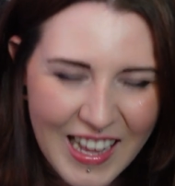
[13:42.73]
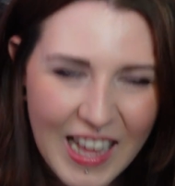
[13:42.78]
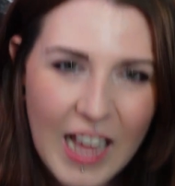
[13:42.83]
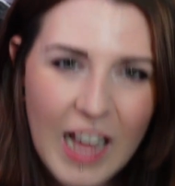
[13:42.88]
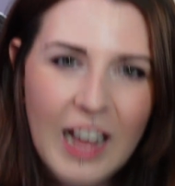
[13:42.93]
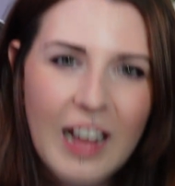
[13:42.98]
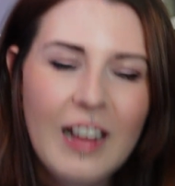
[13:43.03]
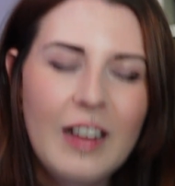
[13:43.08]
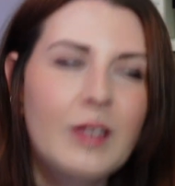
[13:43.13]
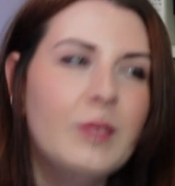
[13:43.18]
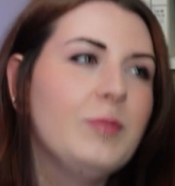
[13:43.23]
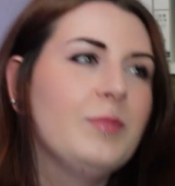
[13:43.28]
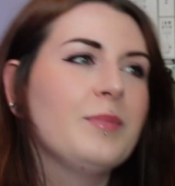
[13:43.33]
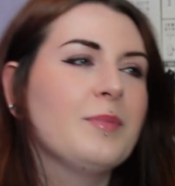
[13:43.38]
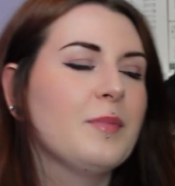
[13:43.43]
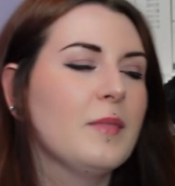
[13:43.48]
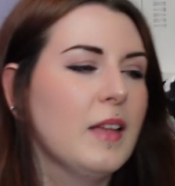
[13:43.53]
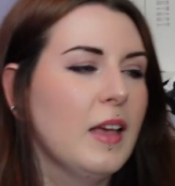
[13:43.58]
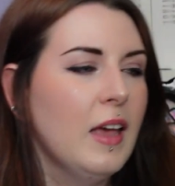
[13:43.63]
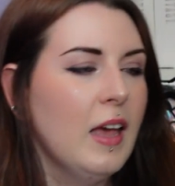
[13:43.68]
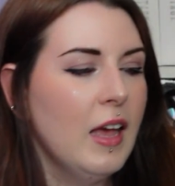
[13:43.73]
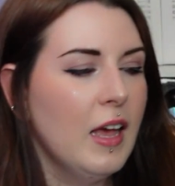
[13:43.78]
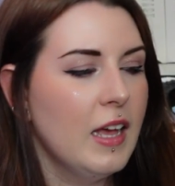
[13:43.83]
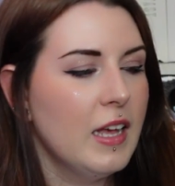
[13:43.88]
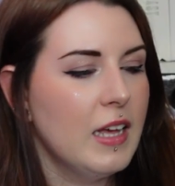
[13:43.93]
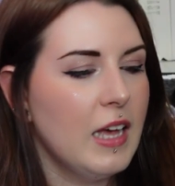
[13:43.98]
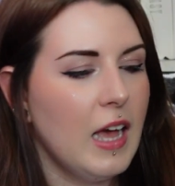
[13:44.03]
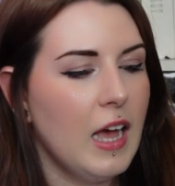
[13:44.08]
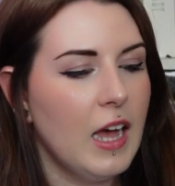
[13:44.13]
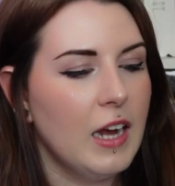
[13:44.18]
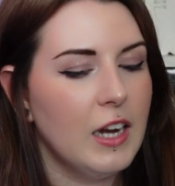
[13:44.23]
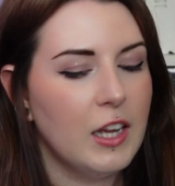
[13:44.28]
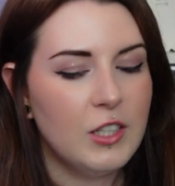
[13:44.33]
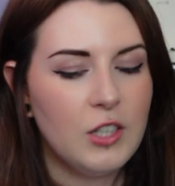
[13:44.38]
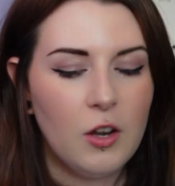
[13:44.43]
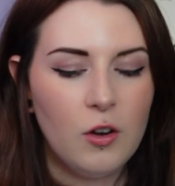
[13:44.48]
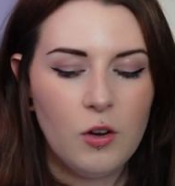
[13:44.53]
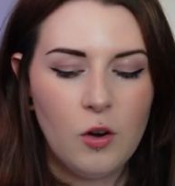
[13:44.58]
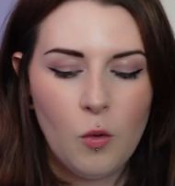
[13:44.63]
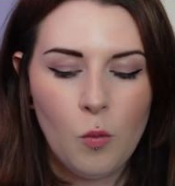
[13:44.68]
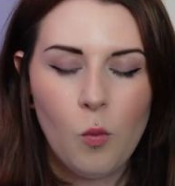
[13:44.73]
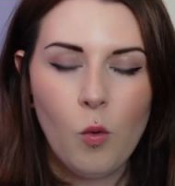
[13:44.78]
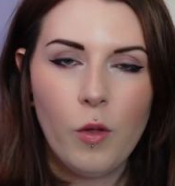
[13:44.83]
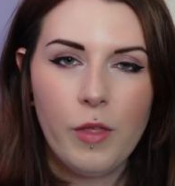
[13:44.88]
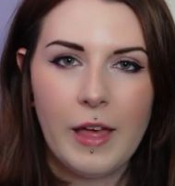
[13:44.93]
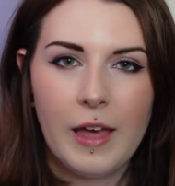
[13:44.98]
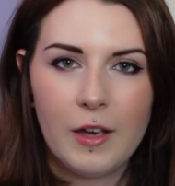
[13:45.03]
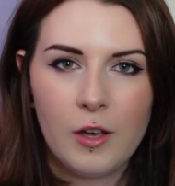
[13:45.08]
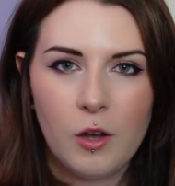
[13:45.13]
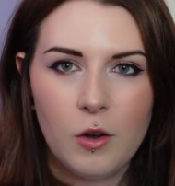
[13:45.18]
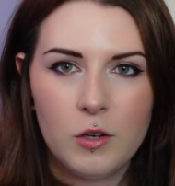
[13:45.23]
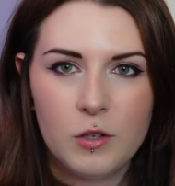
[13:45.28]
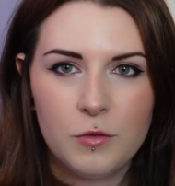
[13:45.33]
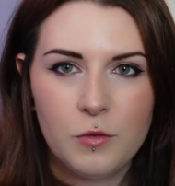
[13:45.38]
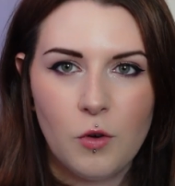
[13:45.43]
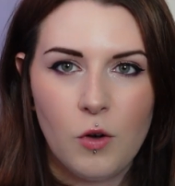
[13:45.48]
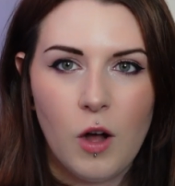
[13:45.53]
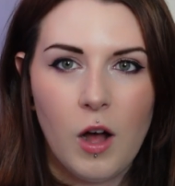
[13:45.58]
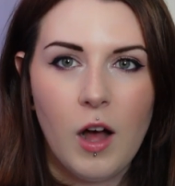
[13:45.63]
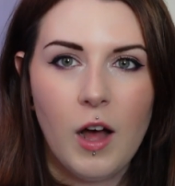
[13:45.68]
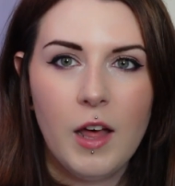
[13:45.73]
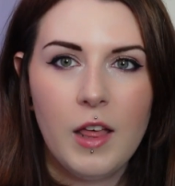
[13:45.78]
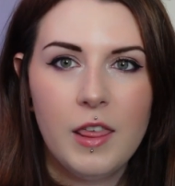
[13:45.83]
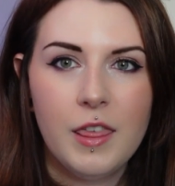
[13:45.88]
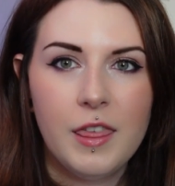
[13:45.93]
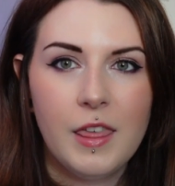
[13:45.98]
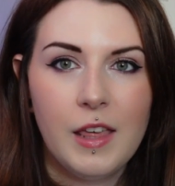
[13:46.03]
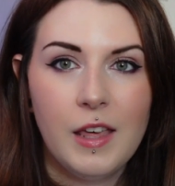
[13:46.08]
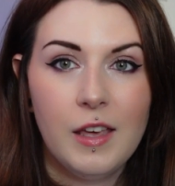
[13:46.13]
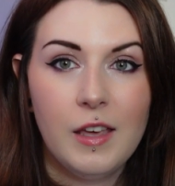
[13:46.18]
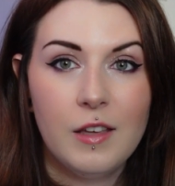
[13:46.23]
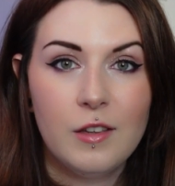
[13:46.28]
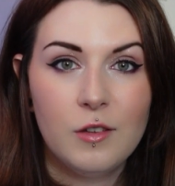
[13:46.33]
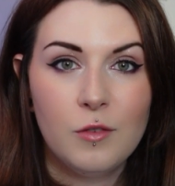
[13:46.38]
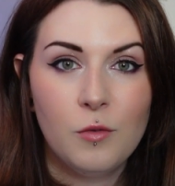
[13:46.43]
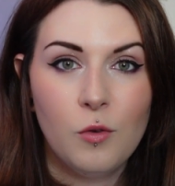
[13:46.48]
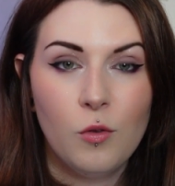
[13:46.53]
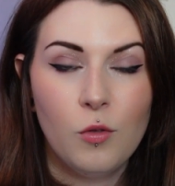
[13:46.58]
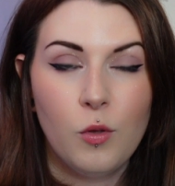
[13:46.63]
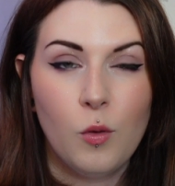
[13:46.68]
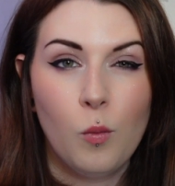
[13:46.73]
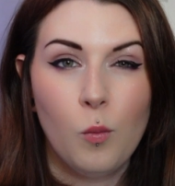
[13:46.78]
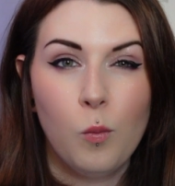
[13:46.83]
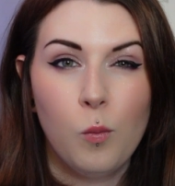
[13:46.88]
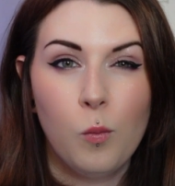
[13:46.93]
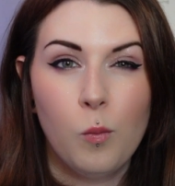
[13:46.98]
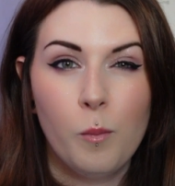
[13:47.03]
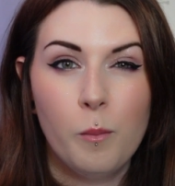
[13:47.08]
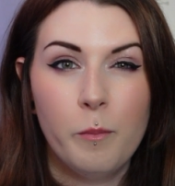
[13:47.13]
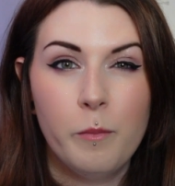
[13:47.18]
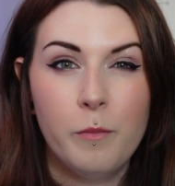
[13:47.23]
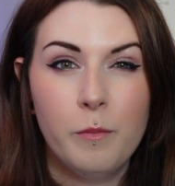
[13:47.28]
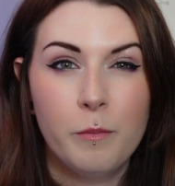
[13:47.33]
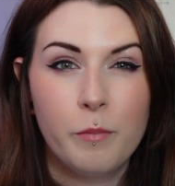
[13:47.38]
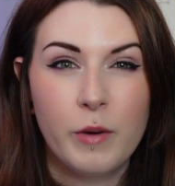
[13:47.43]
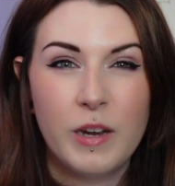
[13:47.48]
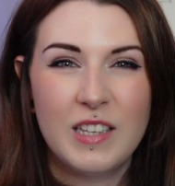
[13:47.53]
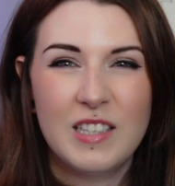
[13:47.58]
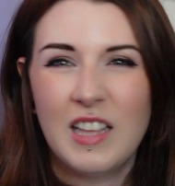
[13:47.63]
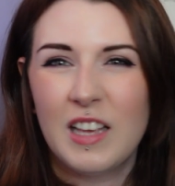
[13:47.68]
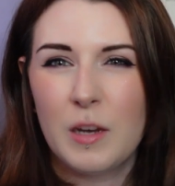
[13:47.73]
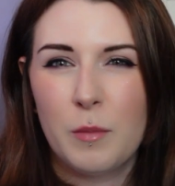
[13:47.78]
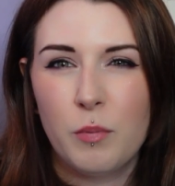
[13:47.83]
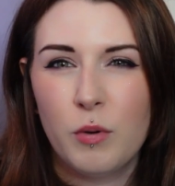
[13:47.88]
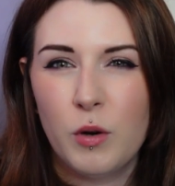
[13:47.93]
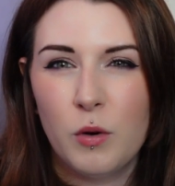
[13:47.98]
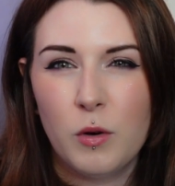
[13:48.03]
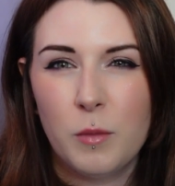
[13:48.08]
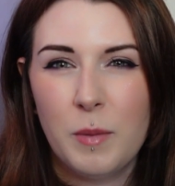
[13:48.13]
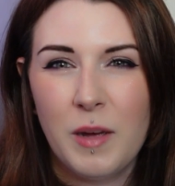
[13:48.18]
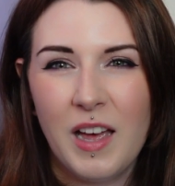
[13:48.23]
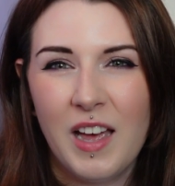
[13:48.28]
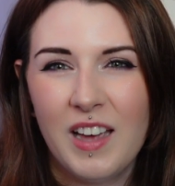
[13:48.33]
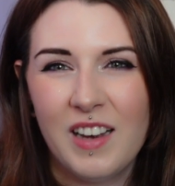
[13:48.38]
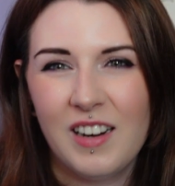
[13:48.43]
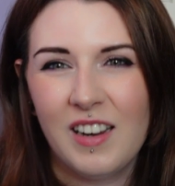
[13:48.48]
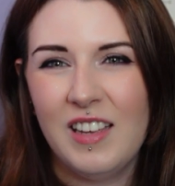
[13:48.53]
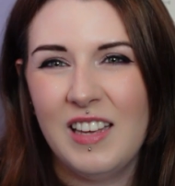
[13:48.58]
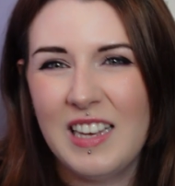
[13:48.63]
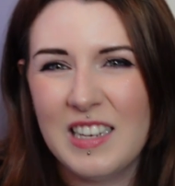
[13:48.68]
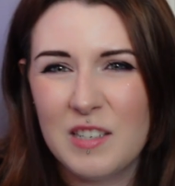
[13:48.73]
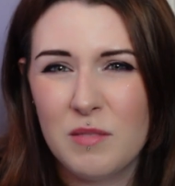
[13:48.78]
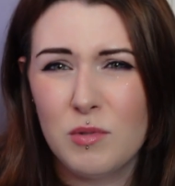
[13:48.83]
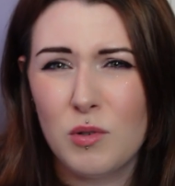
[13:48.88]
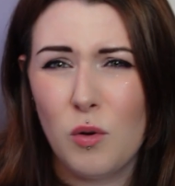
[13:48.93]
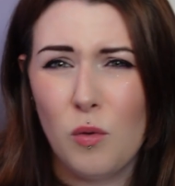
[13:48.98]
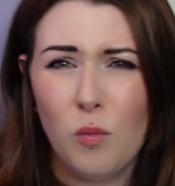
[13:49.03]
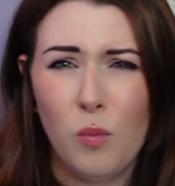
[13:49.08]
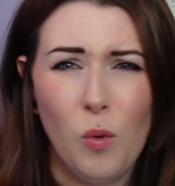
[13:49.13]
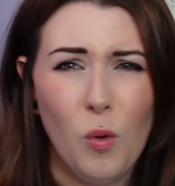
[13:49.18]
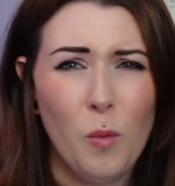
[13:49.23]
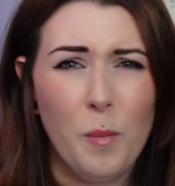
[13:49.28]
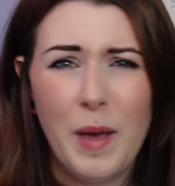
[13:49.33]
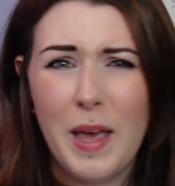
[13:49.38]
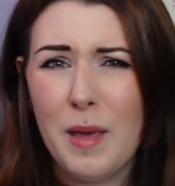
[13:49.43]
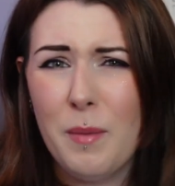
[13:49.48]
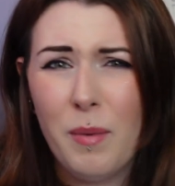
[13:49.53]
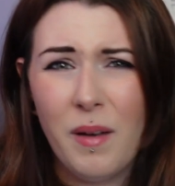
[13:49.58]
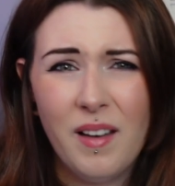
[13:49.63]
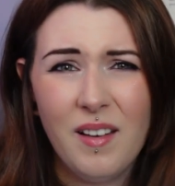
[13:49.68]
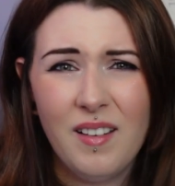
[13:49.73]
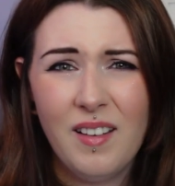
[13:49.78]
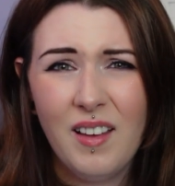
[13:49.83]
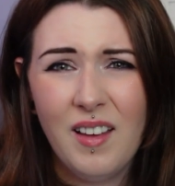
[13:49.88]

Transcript: And I don't know what that code is for. I think it's for it's like a pre-order perk, like you get some sort of wallpaper.